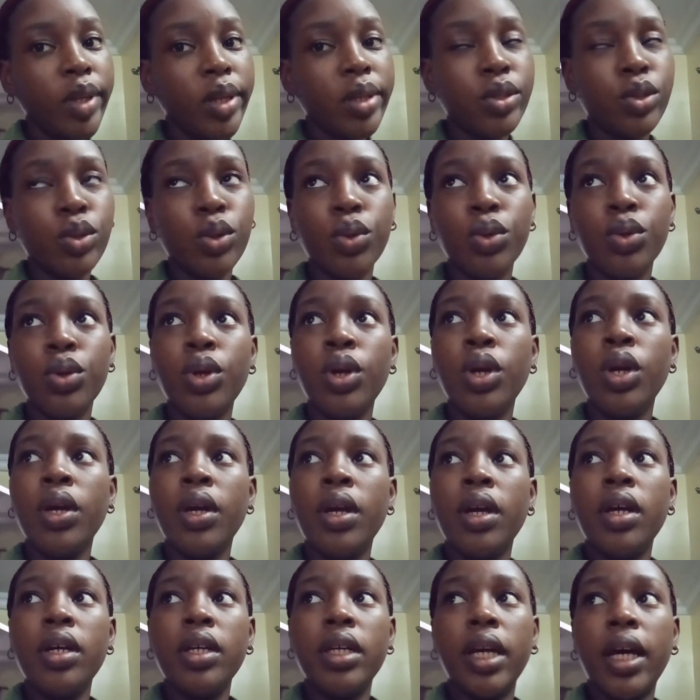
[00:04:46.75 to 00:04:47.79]
So
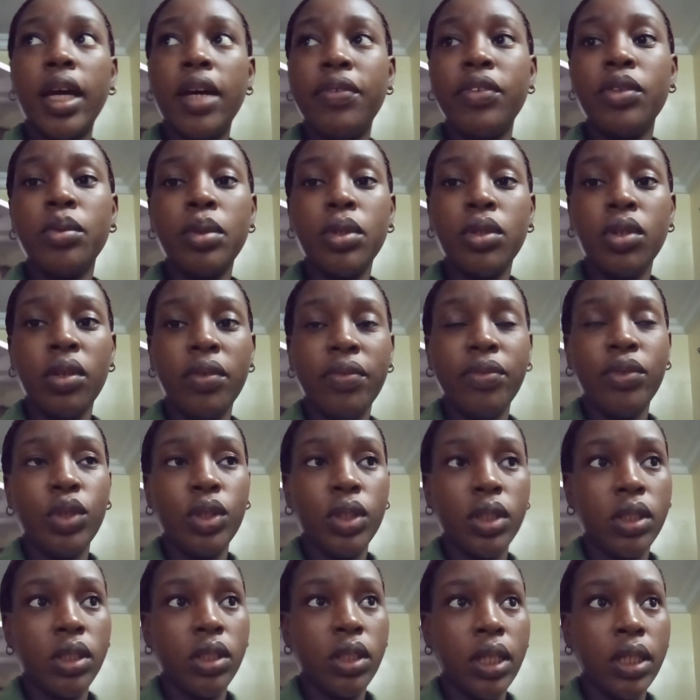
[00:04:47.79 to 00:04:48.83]
yeah, I filmed a lot of
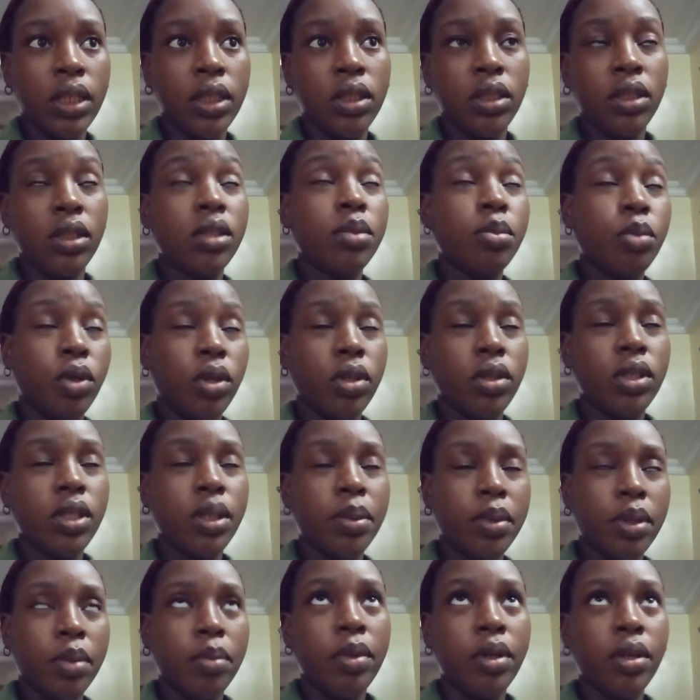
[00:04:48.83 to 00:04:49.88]
vlogs this
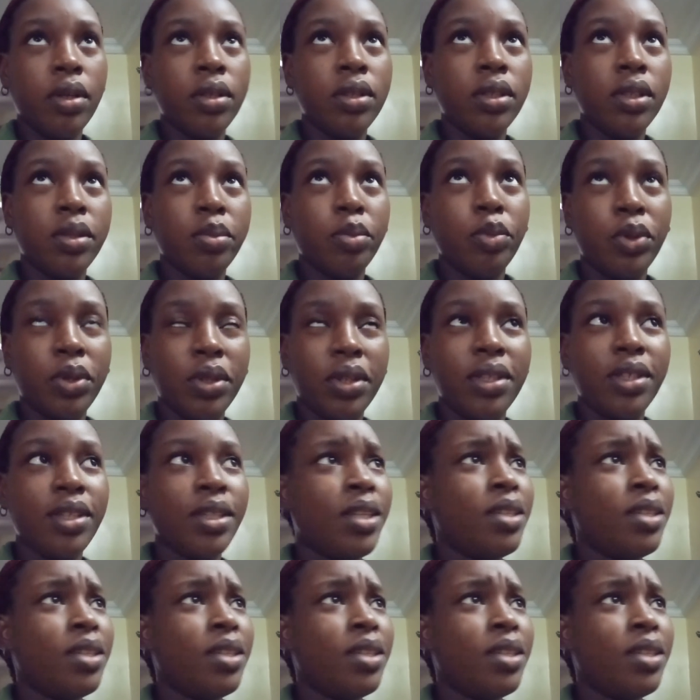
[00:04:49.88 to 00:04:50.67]
month.